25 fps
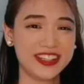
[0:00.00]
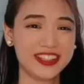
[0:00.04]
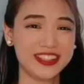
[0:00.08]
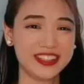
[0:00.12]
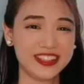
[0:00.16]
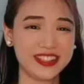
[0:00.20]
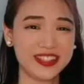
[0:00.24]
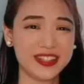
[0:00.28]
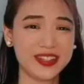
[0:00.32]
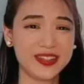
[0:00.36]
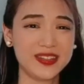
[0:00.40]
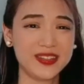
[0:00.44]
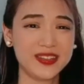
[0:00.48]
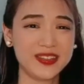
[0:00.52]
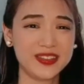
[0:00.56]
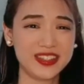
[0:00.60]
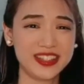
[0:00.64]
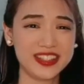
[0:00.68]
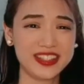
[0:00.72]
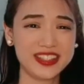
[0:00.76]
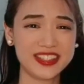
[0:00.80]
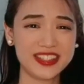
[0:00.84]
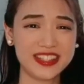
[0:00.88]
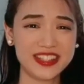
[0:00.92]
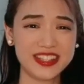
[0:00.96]
So
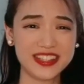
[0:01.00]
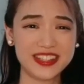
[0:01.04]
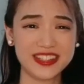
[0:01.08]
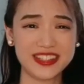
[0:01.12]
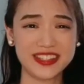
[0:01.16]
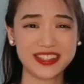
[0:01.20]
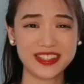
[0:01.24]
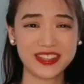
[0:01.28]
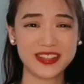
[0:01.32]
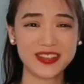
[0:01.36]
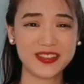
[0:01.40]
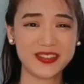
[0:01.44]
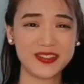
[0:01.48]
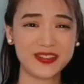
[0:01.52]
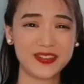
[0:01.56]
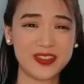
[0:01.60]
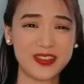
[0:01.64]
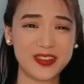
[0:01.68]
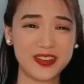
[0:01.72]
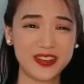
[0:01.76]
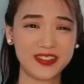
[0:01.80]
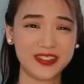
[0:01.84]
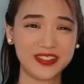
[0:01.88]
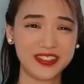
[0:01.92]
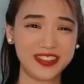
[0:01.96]
this is the
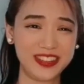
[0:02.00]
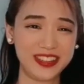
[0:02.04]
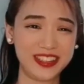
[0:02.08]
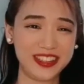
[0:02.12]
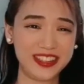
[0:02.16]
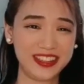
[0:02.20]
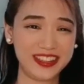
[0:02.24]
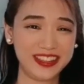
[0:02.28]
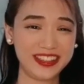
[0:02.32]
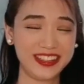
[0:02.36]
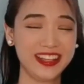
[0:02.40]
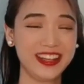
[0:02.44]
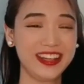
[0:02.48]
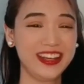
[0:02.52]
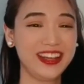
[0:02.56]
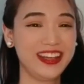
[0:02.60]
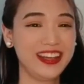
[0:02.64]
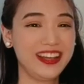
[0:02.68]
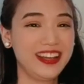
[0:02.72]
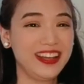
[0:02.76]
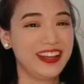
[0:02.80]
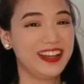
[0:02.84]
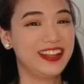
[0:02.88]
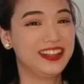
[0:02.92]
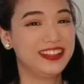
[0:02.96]
fourth look.
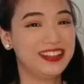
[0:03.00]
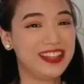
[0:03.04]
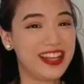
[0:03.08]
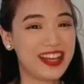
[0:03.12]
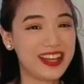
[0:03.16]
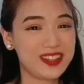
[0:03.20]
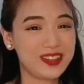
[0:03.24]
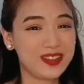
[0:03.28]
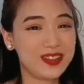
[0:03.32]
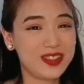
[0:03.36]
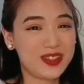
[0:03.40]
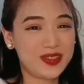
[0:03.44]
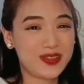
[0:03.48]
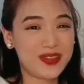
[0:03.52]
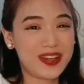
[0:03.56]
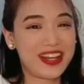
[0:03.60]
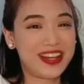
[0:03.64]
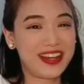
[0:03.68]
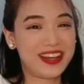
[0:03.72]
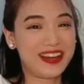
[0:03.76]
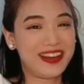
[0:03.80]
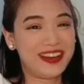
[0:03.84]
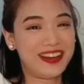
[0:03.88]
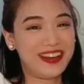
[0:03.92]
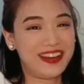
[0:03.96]

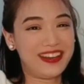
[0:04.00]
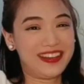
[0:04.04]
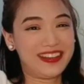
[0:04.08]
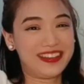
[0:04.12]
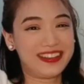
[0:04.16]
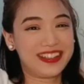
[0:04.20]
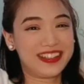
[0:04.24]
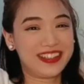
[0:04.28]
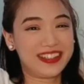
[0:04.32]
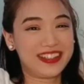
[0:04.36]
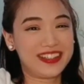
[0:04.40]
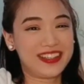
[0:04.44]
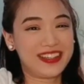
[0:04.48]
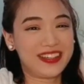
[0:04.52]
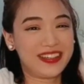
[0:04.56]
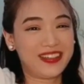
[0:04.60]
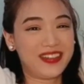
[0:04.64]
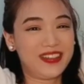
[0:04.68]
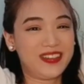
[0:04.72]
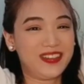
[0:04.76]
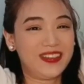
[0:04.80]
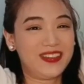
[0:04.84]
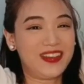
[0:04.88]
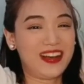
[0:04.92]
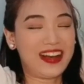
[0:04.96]
loungewear. So
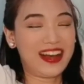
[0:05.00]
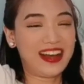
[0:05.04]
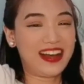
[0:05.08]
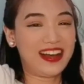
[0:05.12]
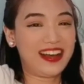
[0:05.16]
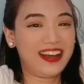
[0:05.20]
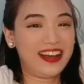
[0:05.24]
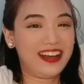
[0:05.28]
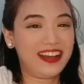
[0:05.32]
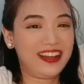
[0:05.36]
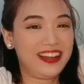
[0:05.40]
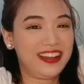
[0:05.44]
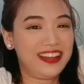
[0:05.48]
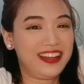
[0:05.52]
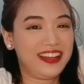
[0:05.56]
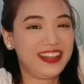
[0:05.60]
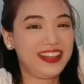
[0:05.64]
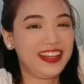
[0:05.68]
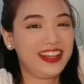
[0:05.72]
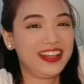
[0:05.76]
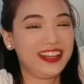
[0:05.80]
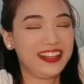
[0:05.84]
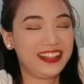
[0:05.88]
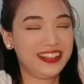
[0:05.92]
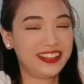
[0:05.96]
I
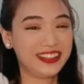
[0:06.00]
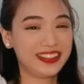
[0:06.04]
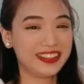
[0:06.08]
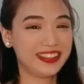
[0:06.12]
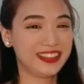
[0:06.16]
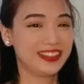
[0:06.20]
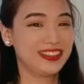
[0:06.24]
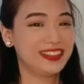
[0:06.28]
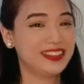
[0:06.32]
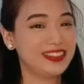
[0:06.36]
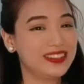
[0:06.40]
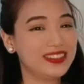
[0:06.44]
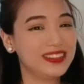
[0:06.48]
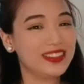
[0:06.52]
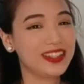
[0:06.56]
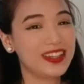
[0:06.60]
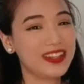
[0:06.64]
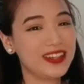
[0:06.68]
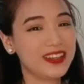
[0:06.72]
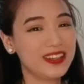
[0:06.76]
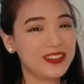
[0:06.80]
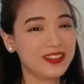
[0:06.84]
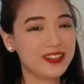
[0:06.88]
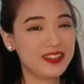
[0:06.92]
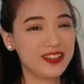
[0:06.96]

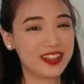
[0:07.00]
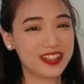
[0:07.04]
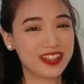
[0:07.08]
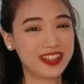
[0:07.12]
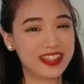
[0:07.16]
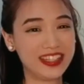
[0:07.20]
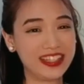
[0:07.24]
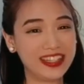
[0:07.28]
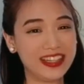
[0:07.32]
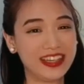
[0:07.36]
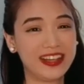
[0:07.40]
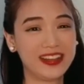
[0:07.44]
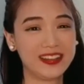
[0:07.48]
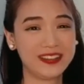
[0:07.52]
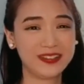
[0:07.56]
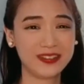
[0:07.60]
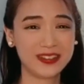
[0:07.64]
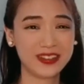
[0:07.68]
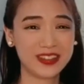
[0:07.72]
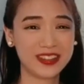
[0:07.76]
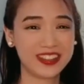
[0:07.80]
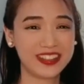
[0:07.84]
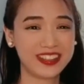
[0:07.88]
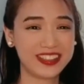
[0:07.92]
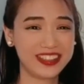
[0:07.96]
love the
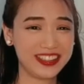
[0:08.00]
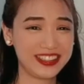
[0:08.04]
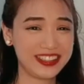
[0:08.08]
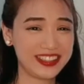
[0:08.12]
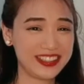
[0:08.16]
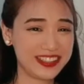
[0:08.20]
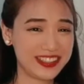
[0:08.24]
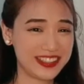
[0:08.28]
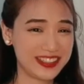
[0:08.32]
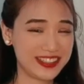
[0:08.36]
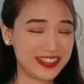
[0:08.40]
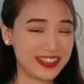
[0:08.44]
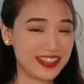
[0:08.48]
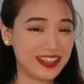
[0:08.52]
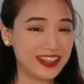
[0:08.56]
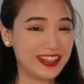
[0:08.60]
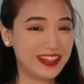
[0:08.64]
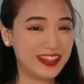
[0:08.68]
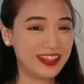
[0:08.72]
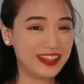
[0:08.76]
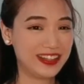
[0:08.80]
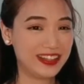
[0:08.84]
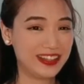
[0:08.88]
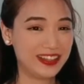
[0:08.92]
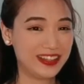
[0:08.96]
comfortness
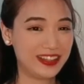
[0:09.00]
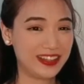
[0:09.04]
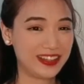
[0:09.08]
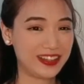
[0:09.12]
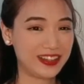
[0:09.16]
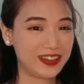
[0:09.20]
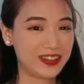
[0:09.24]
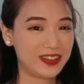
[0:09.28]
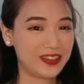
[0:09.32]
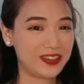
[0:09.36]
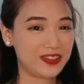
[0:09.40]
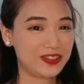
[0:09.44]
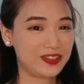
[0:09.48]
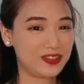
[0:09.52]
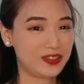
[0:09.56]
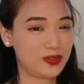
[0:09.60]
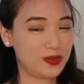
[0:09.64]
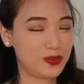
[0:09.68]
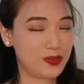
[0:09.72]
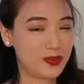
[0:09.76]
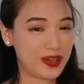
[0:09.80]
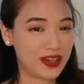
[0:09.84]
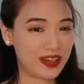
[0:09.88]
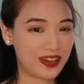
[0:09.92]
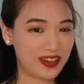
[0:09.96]
of
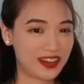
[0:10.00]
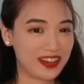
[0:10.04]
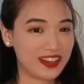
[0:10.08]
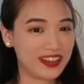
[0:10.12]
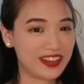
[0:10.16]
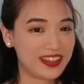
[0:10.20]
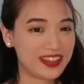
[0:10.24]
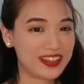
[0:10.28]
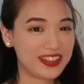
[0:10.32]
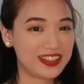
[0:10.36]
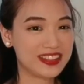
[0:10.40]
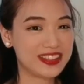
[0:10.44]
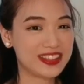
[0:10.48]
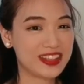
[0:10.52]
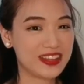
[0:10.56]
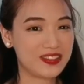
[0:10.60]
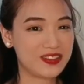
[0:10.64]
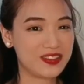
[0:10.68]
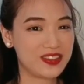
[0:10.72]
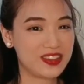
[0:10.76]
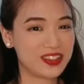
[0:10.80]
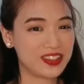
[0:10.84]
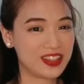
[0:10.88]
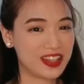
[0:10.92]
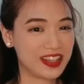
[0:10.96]
wearing this. I
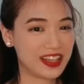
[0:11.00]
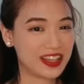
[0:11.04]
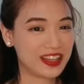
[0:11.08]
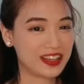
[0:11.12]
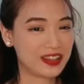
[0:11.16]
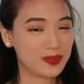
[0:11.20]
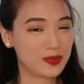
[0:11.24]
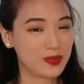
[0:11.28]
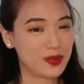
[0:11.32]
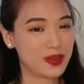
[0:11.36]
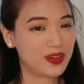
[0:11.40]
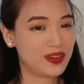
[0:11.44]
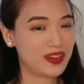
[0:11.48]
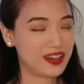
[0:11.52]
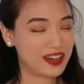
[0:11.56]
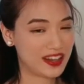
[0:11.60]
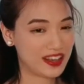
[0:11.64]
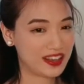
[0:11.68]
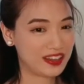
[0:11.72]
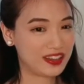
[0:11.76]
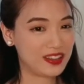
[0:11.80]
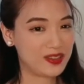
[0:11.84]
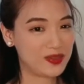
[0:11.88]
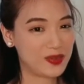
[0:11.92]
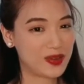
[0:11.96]
feel like I can wear it
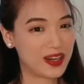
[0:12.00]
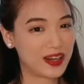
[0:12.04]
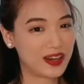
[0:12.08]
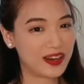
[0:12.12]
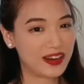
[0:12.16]
anywhere.